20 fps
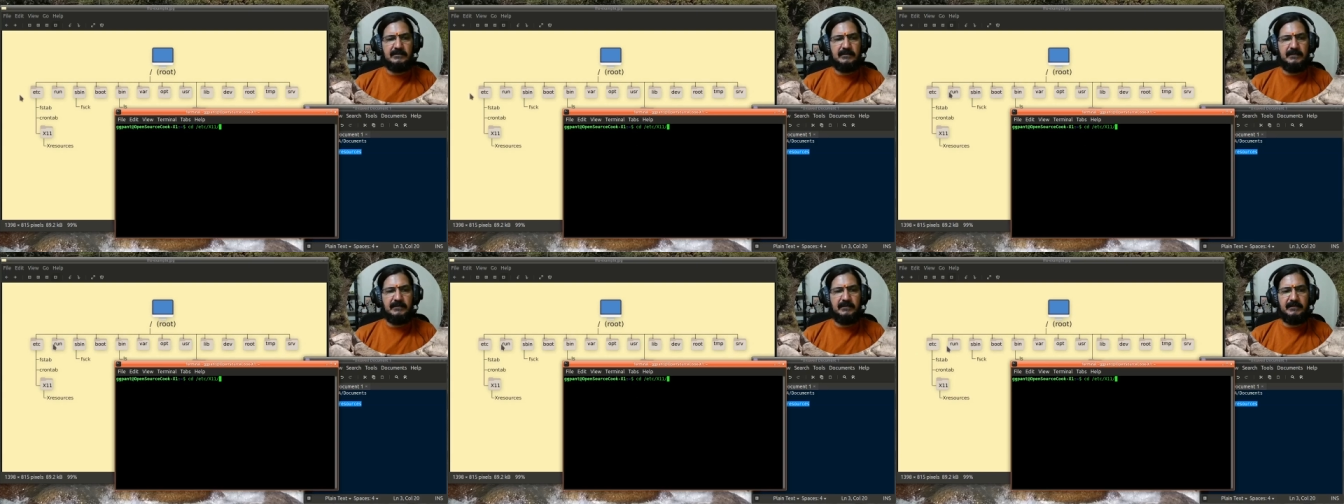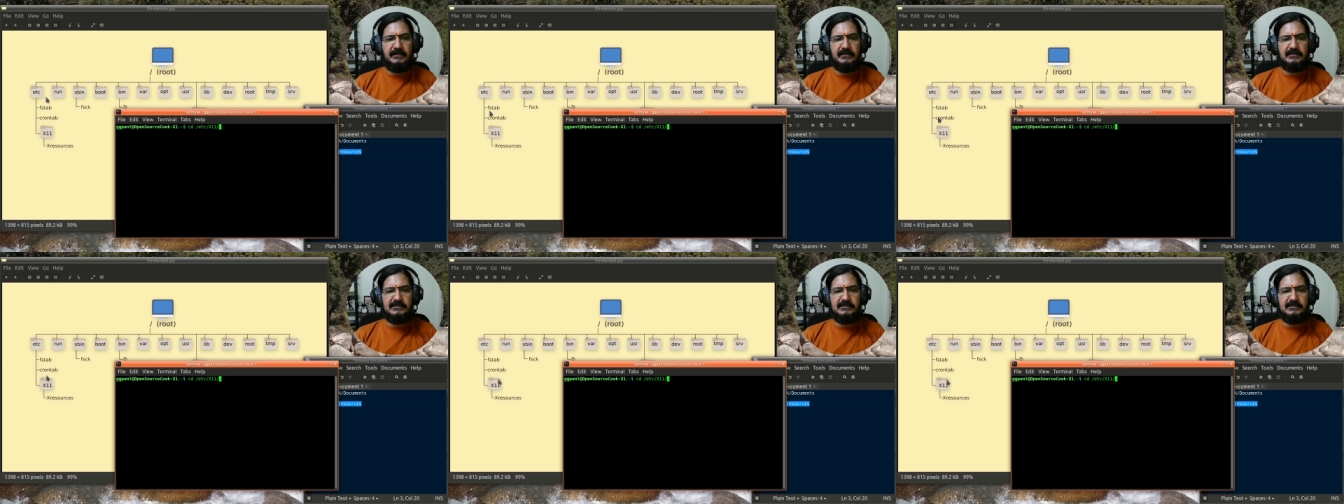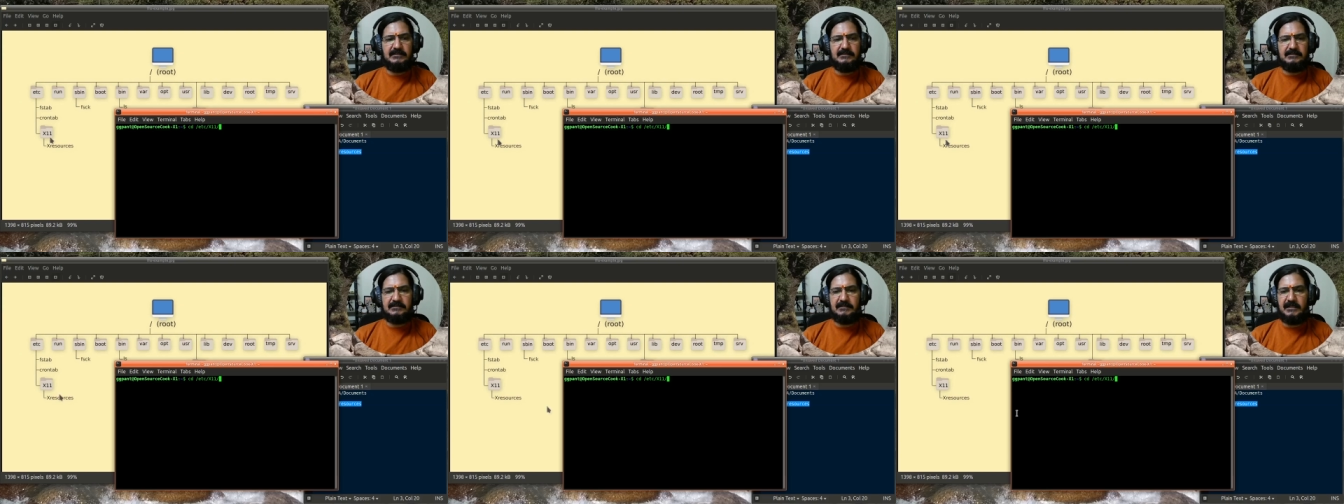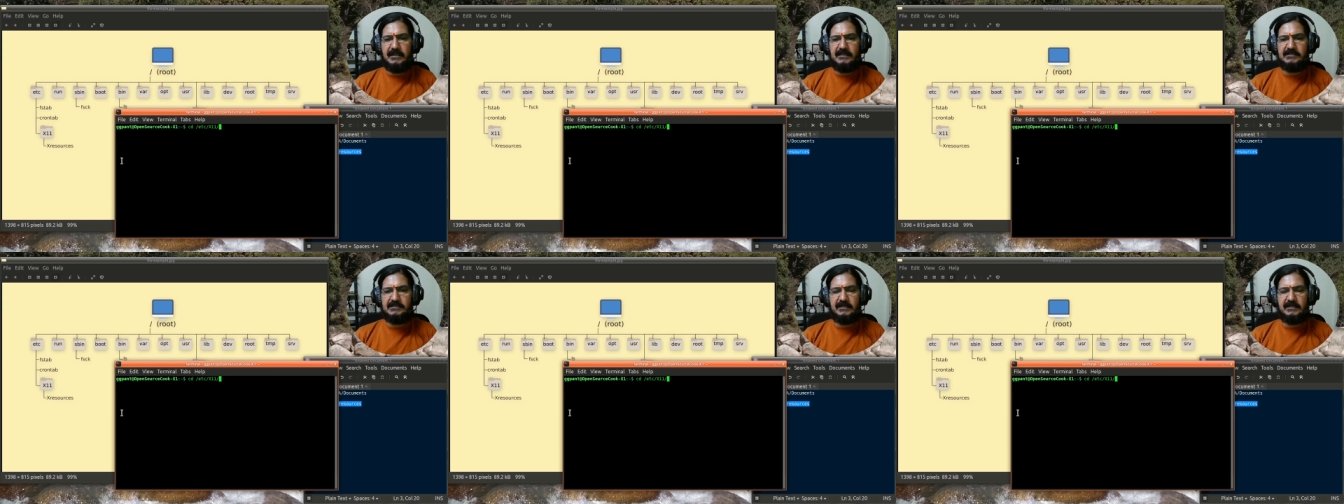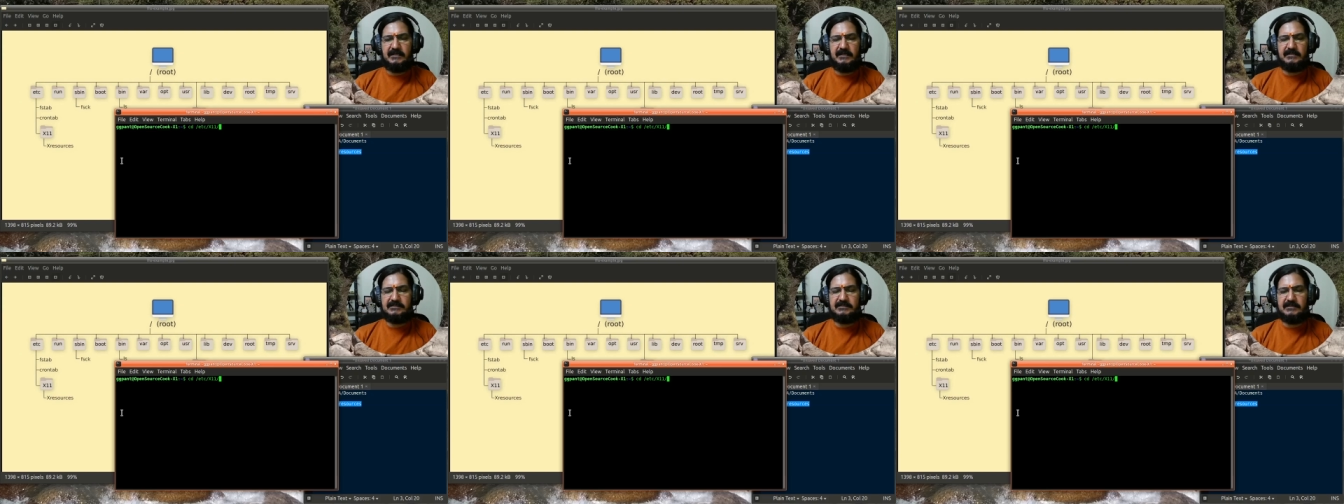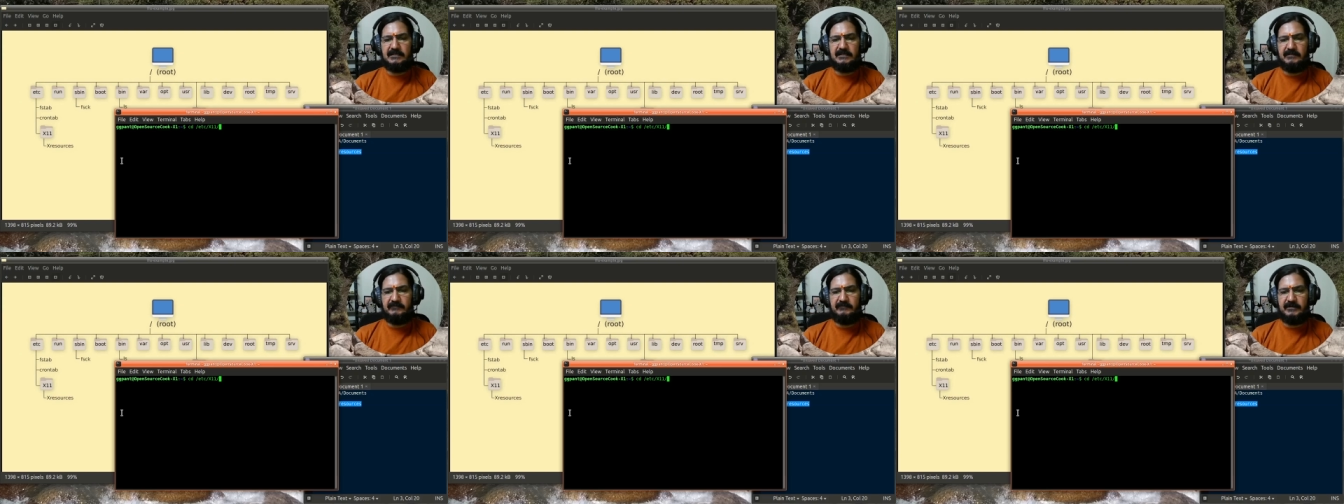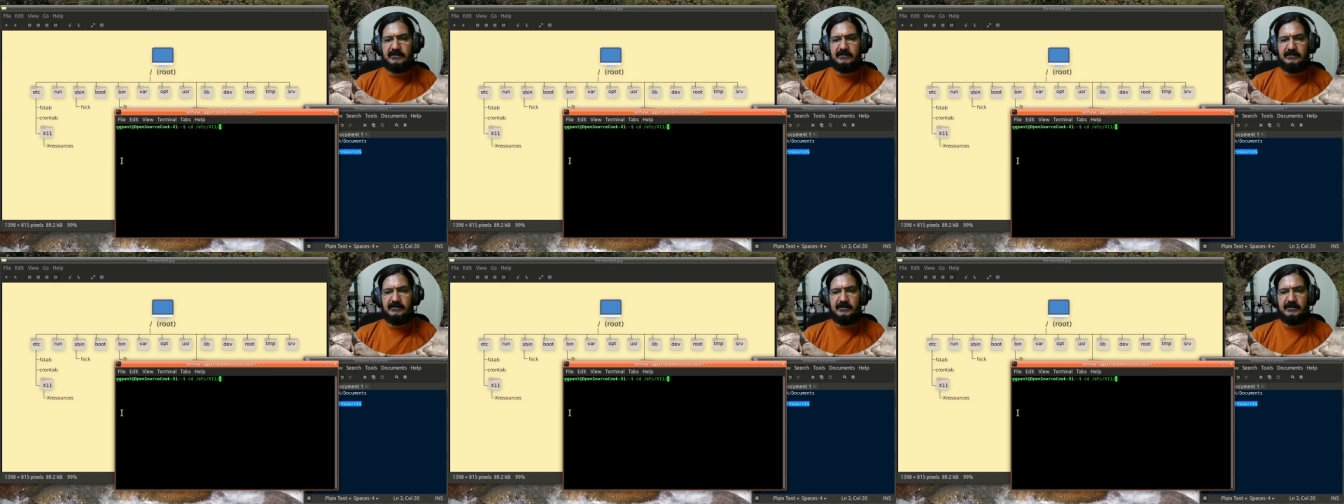etc slash x11